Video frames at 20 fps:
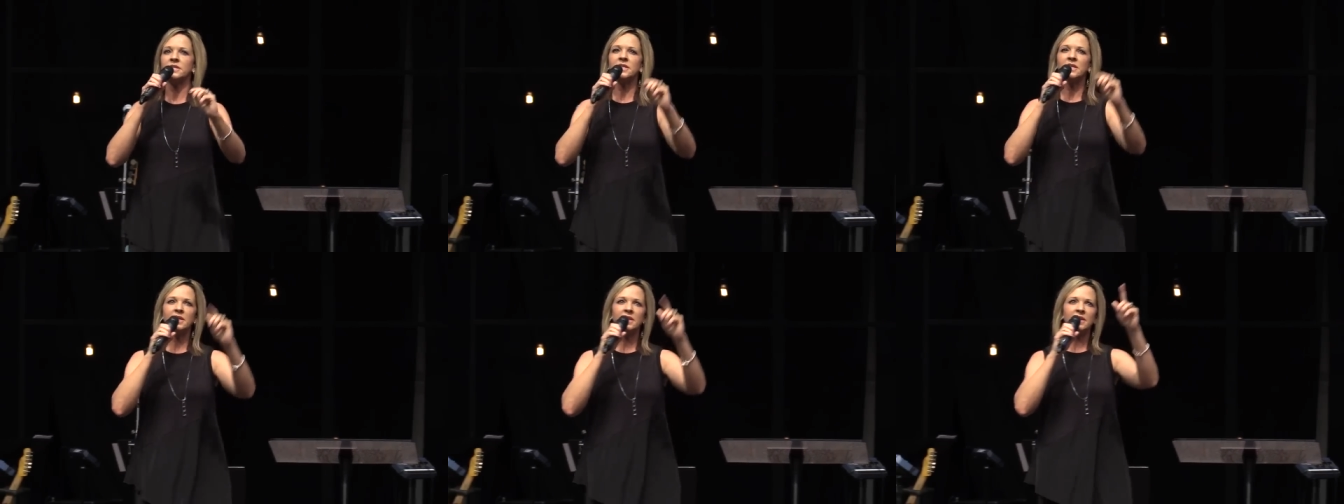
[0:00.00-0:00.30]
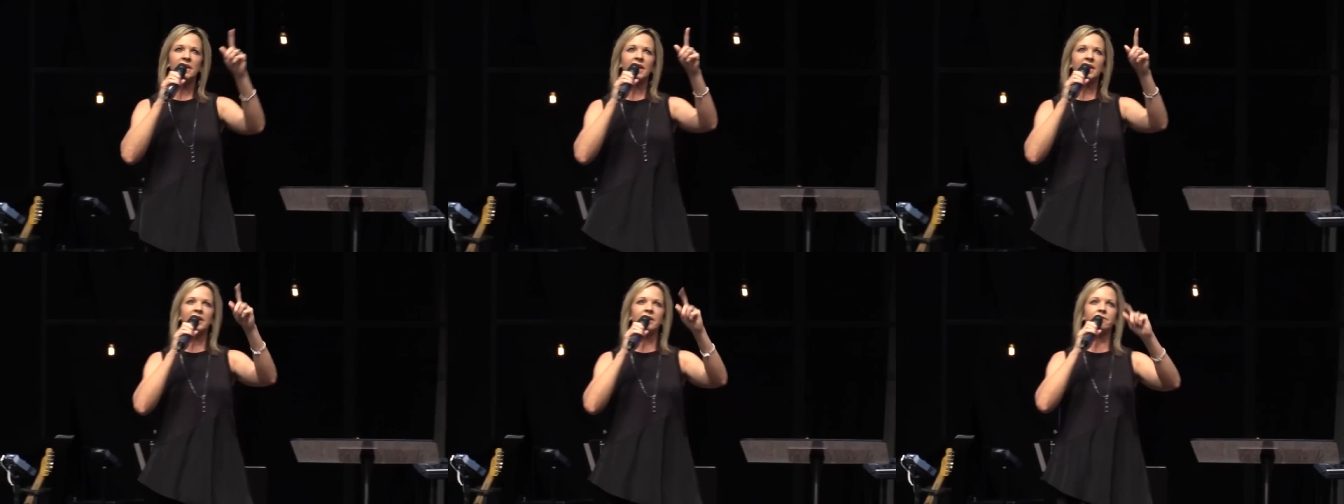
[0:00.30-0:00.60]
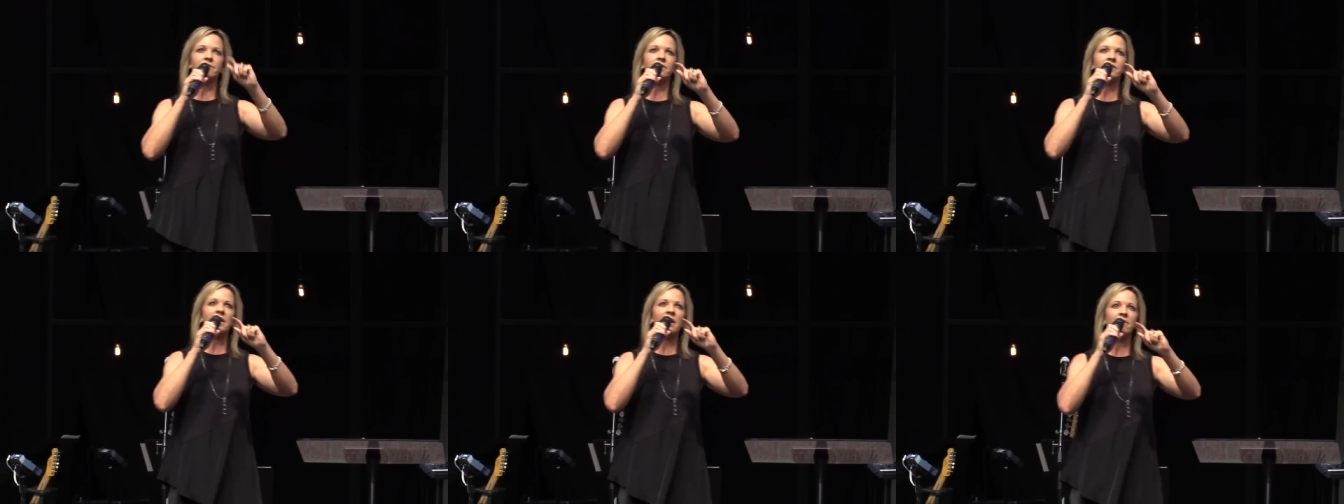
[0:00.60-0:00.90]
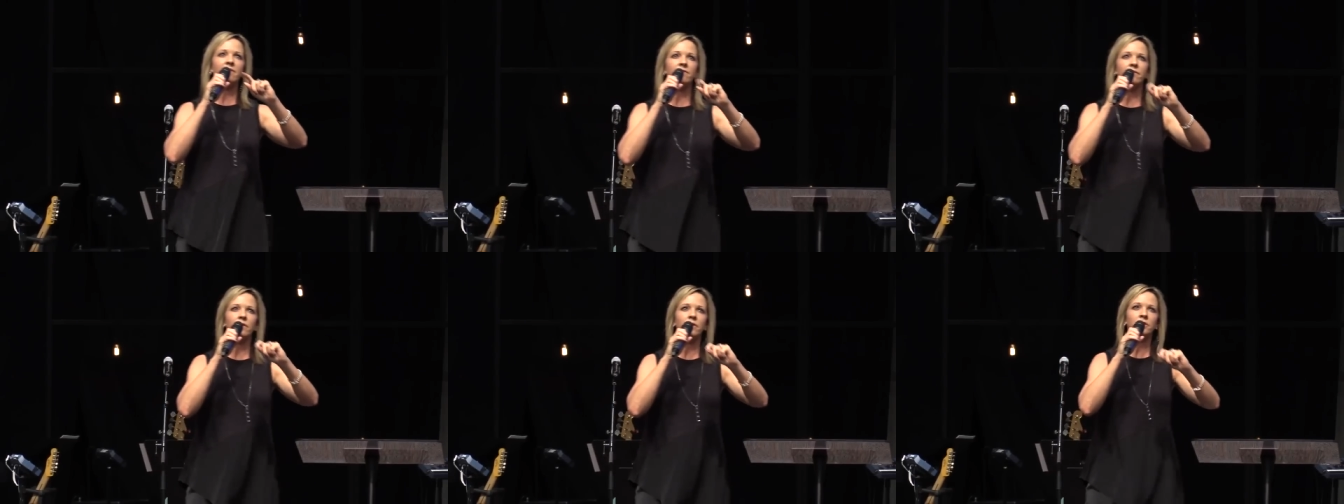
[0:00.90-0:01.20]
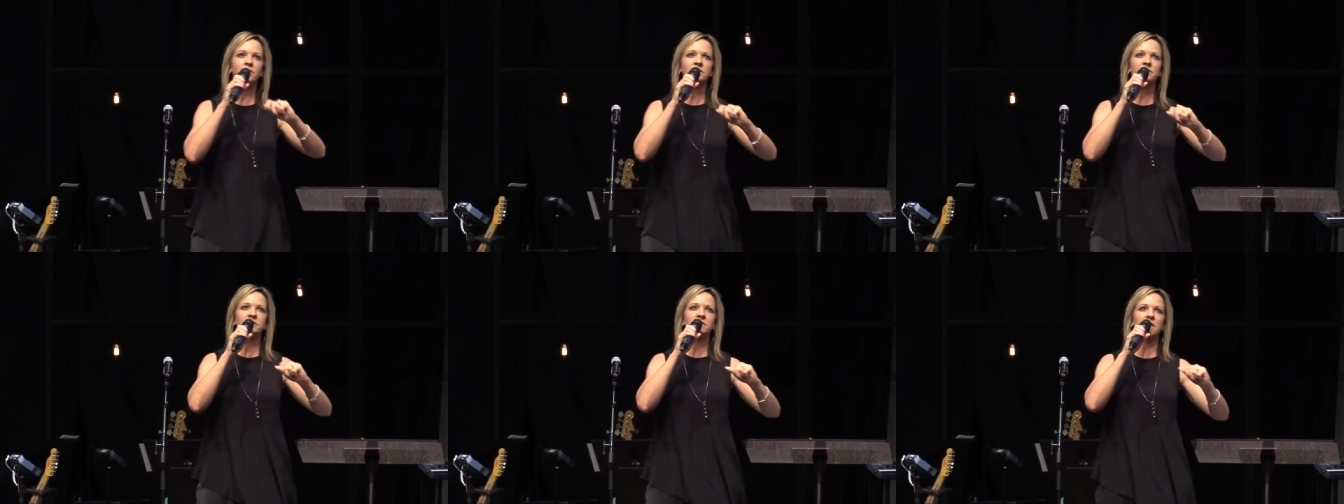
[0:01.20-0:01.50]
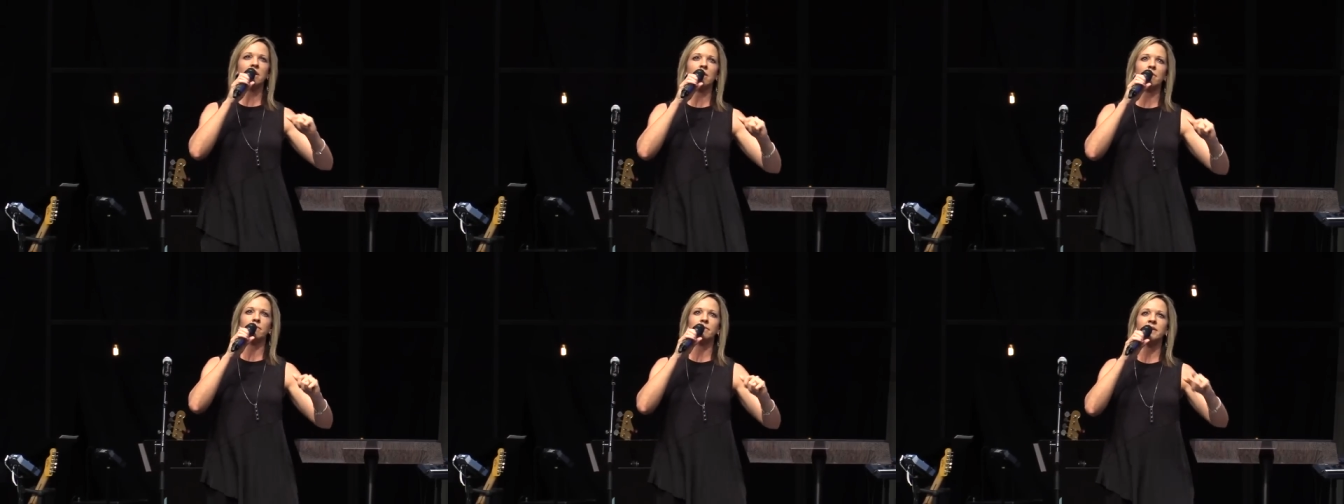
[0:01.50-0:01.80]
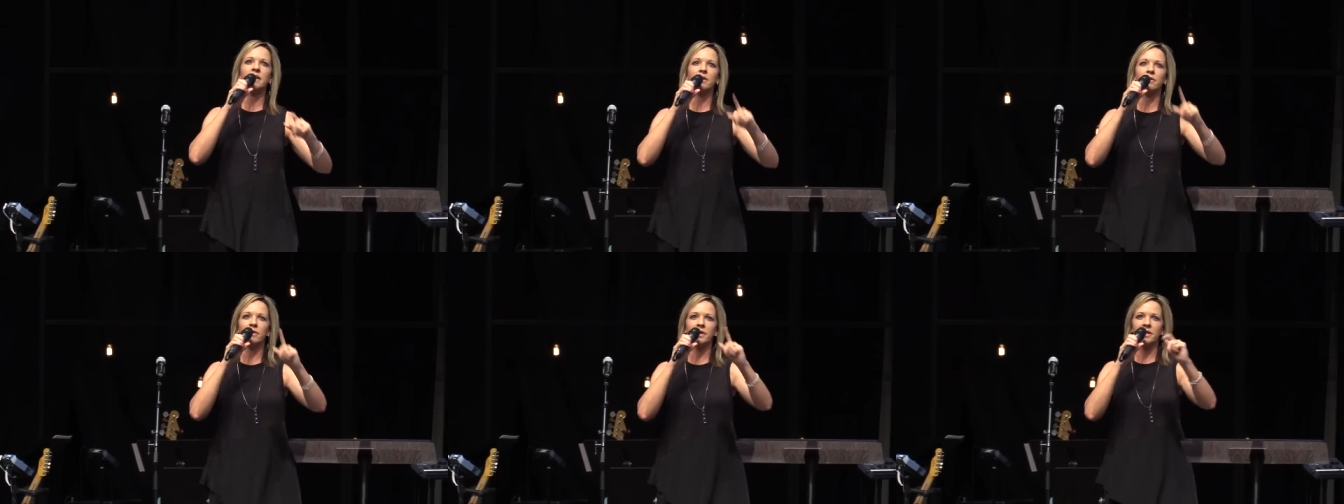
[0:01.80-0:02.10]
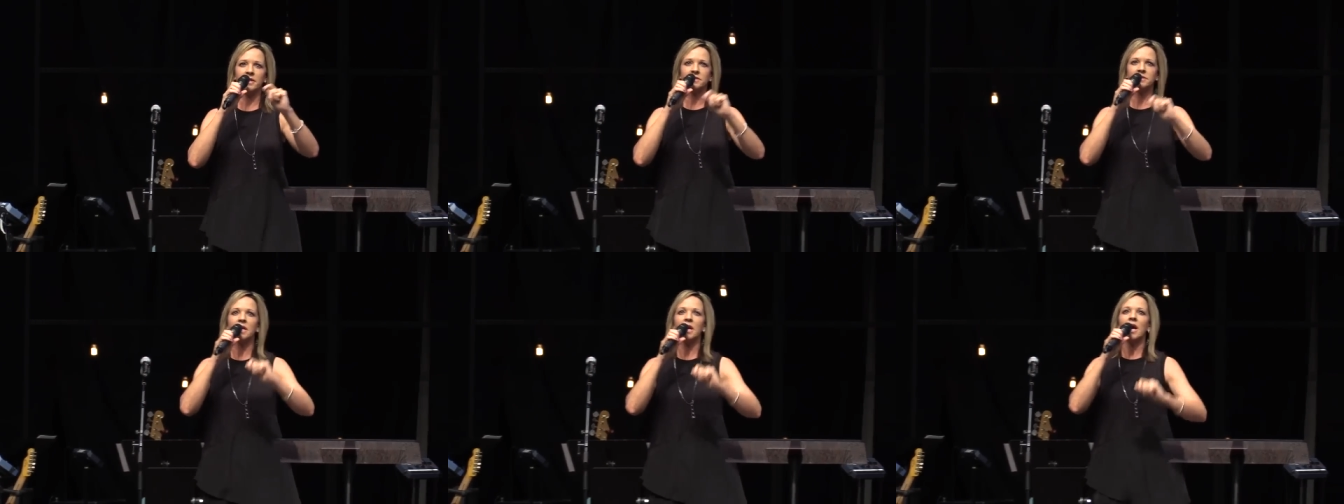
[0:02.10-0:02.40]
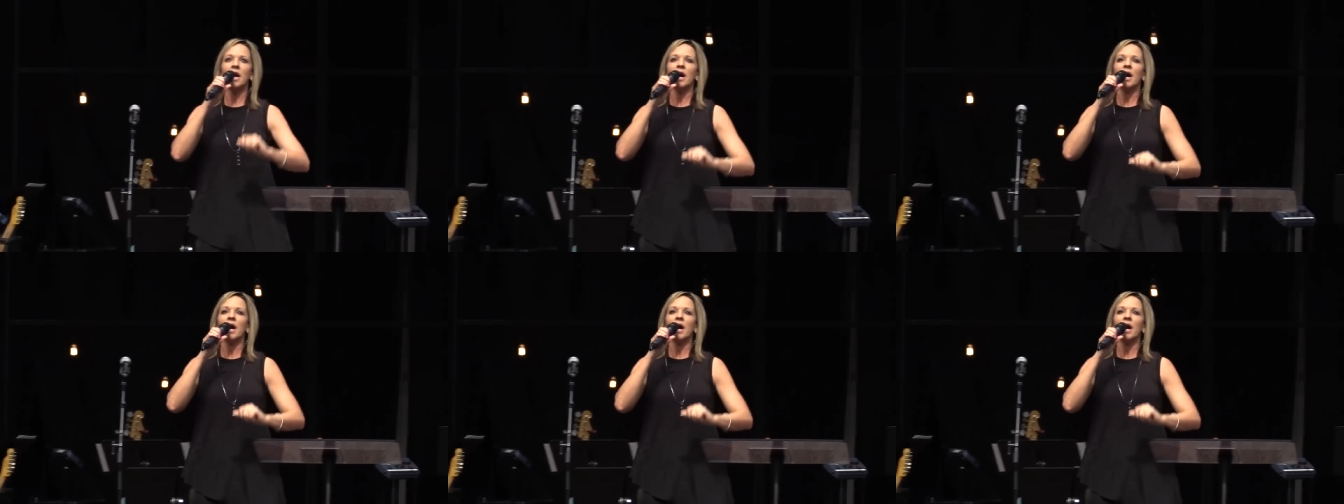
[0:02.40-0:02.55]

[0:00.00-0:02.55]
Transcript: didn't I give you that verse? Psalm, there it is.